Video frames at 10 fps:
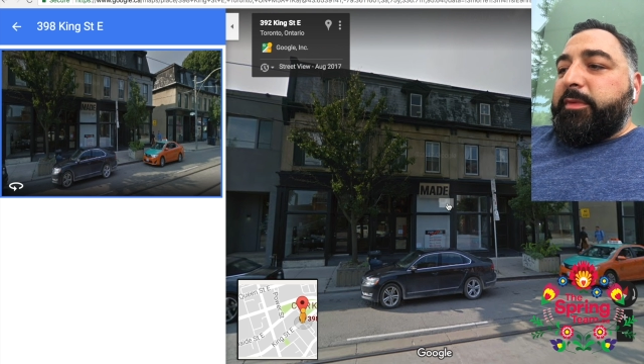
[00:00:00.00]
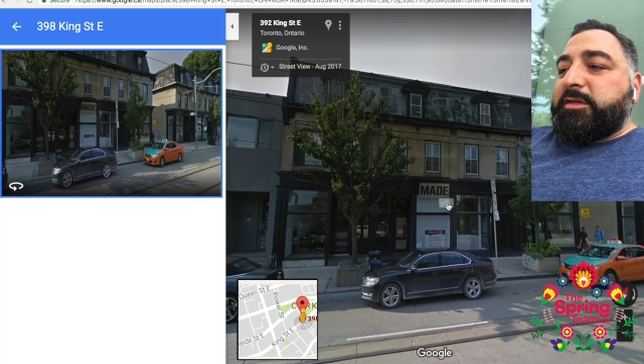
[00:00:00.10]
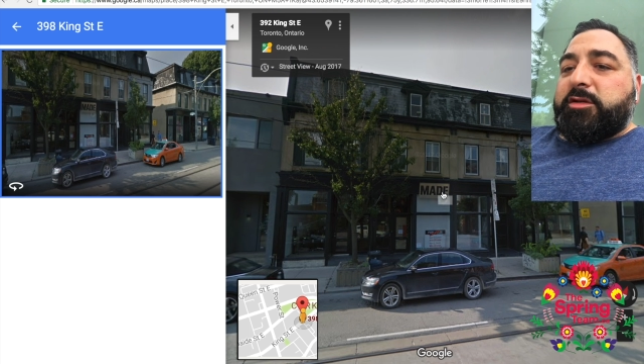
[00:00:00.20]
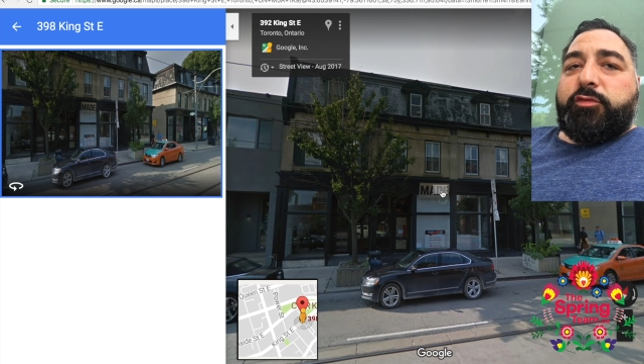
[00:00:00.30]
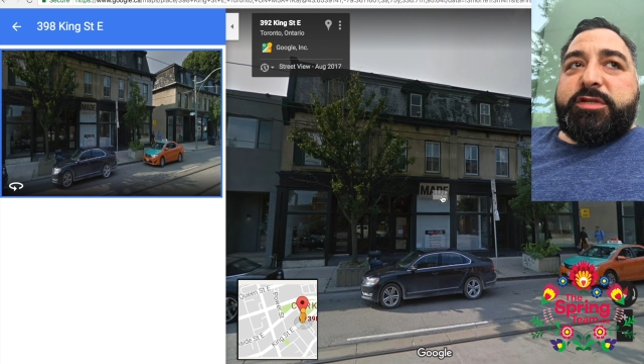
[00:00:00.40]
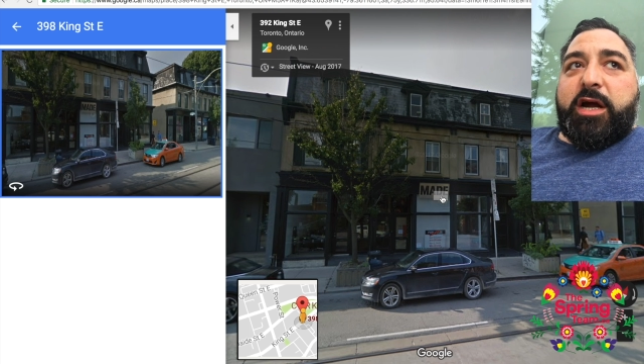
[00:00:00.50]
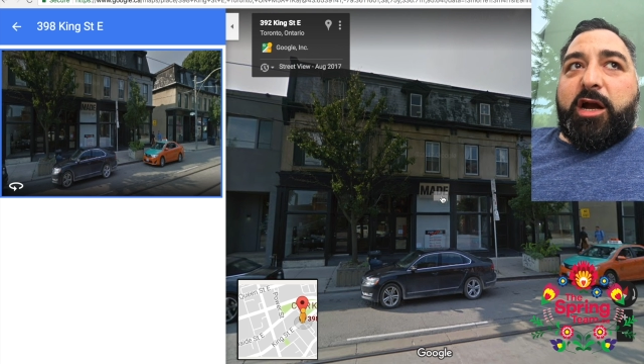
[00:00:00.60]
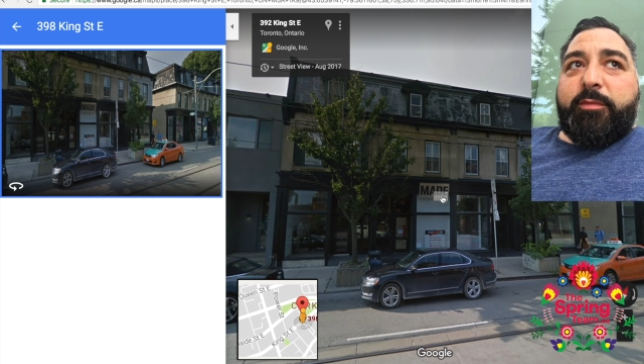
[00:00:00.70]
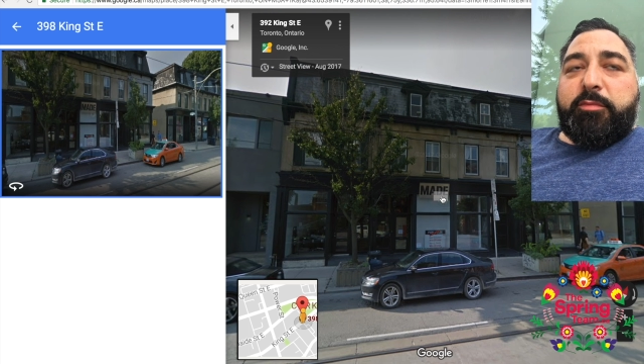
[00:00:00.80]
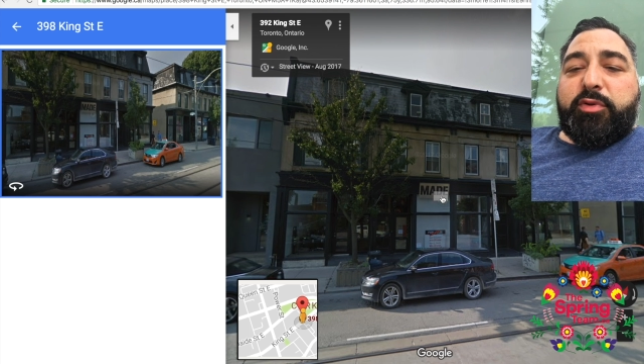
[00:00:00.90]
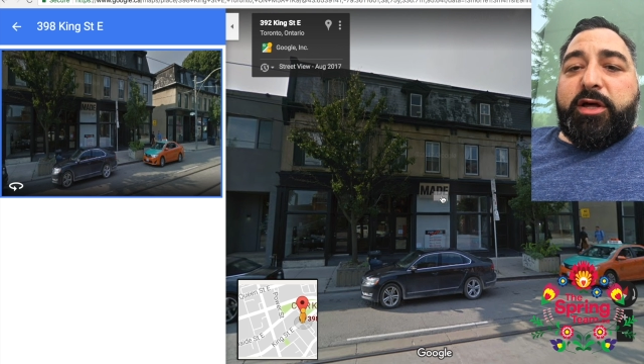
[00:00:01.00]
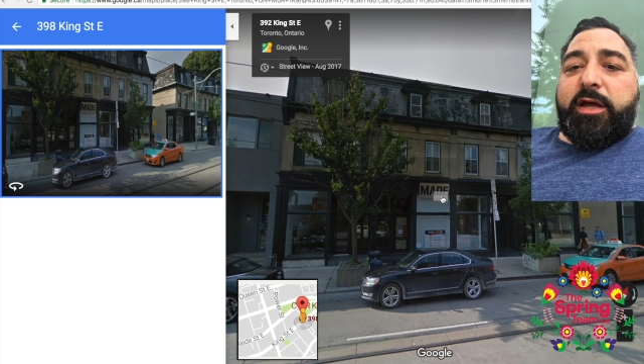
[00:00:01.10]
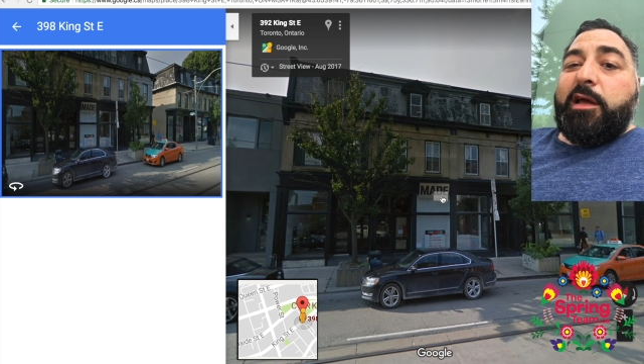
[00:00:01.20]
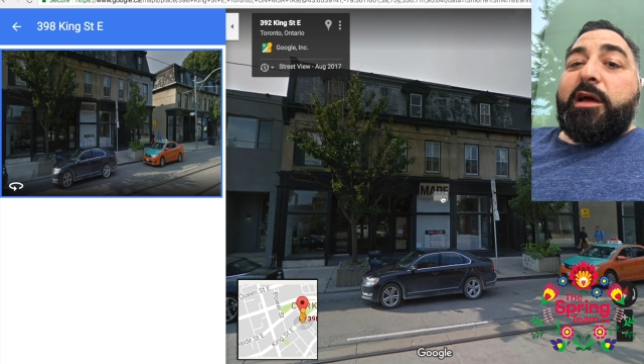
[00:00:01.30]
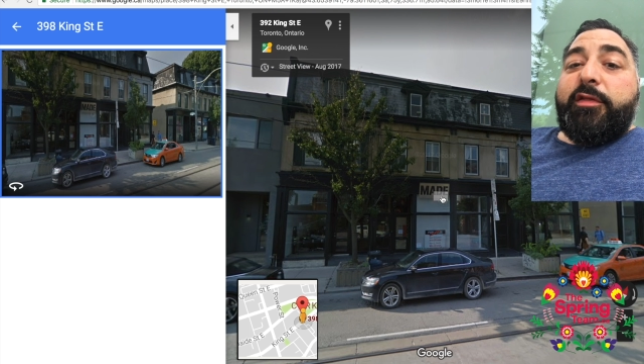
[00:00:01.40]
This is a retirement
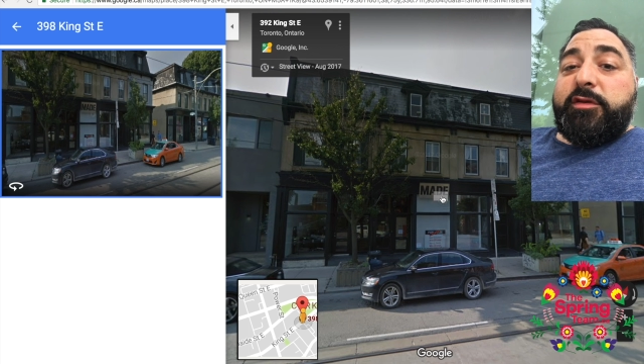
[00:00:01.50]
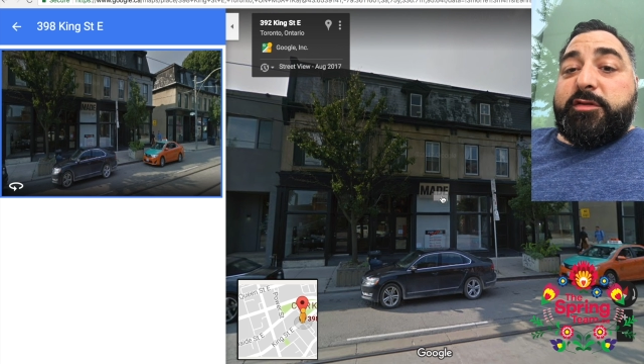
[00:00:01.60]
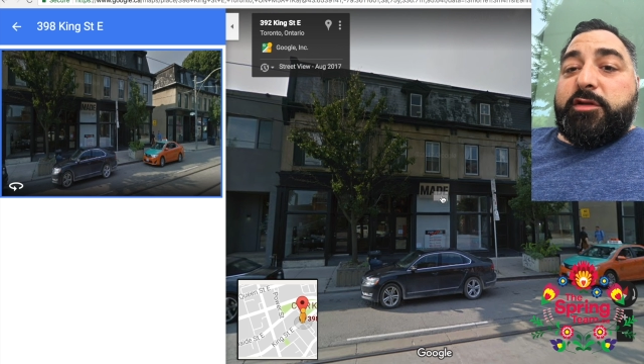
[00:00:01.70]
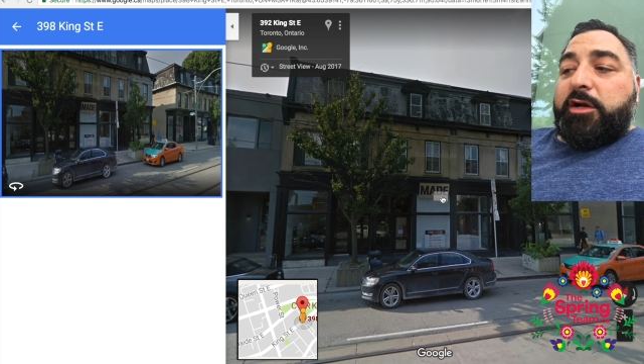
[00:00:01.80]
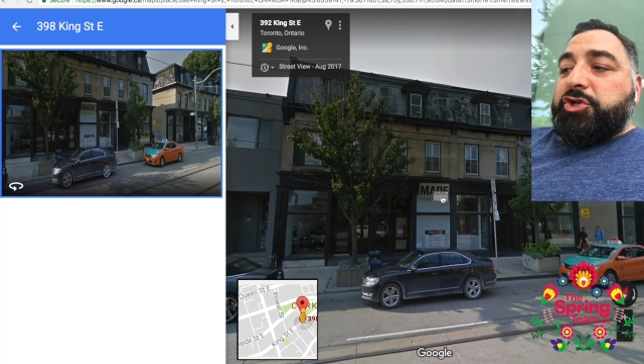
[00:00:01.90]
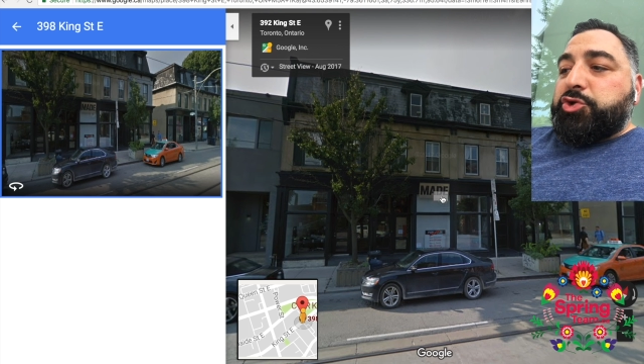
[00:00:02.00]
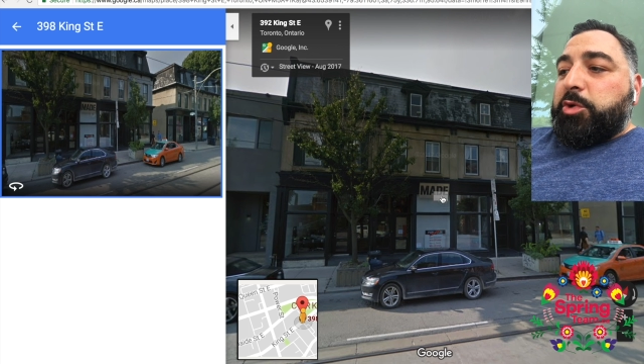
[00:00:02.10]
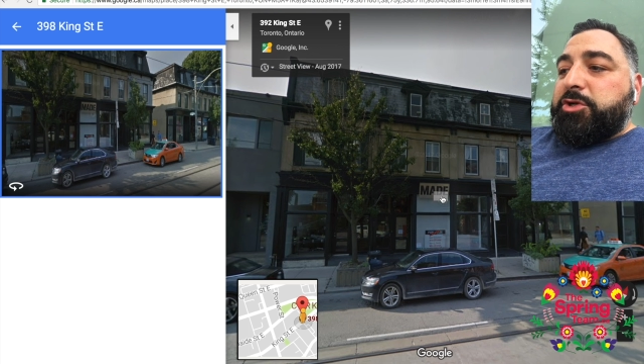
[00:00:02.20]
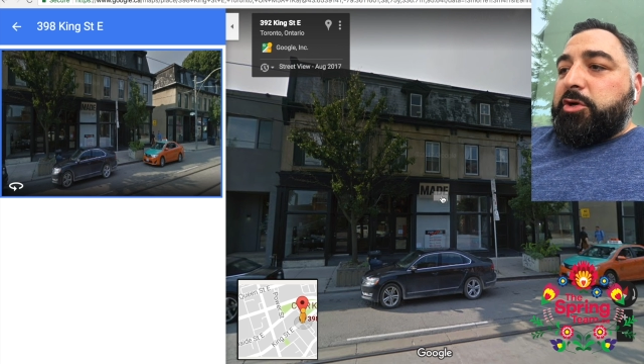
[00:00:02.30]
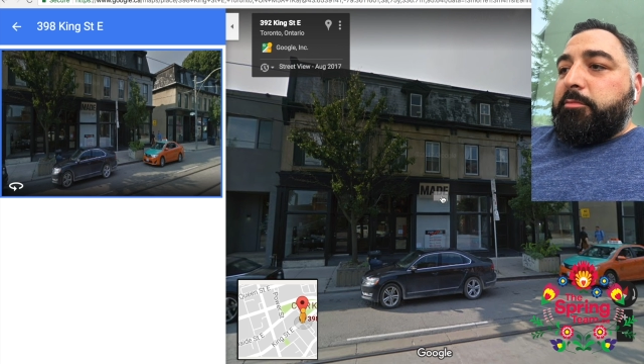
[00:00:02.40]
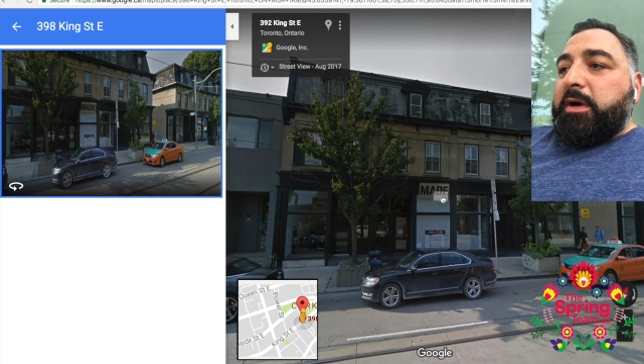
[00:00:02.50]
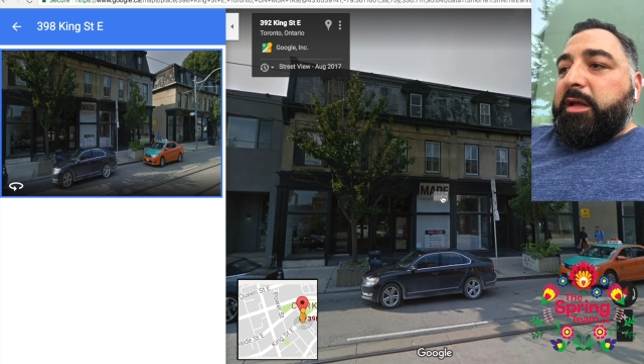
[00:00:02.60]
play. This is not a short-term